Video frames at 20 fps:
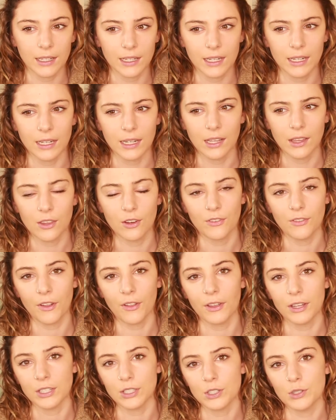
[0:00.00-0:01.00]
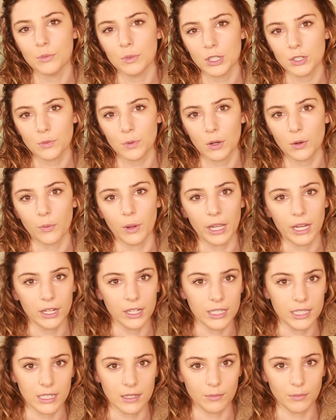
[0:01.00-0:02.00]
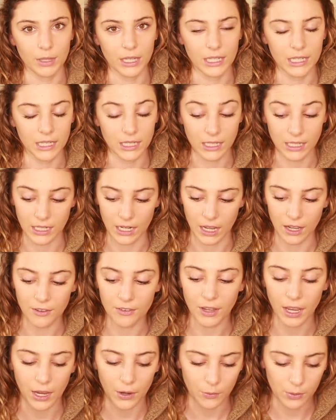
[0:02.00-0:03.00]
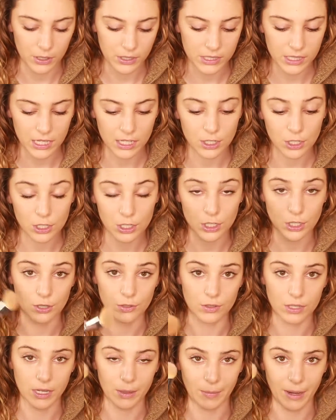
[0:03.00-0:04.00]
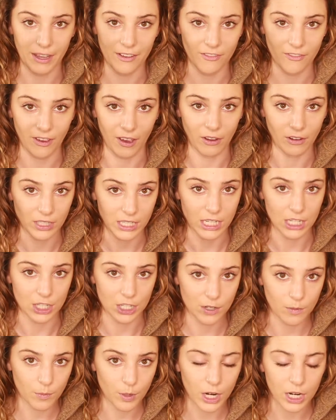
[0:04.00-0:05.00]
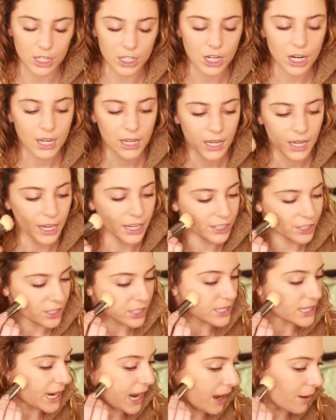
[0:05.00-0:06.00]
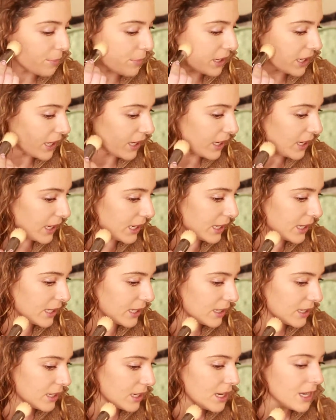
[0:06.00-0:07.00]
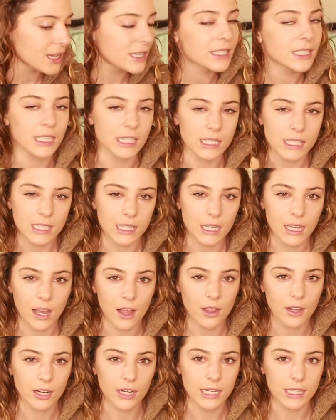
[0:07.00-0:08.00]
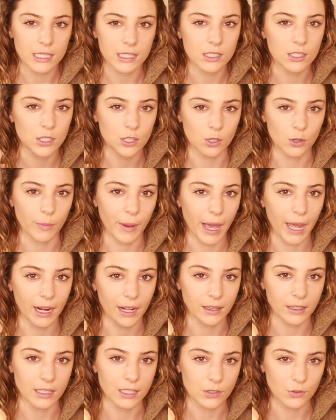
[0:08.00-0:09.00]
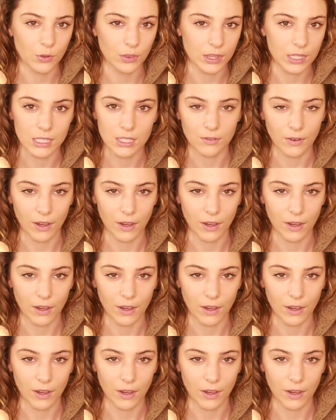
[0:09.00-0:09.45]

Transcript: it either felt like too much went away or it didn't blend in enough. I will say just using my foundation brush and just tapping it in, since the color isn't too bad, at least with this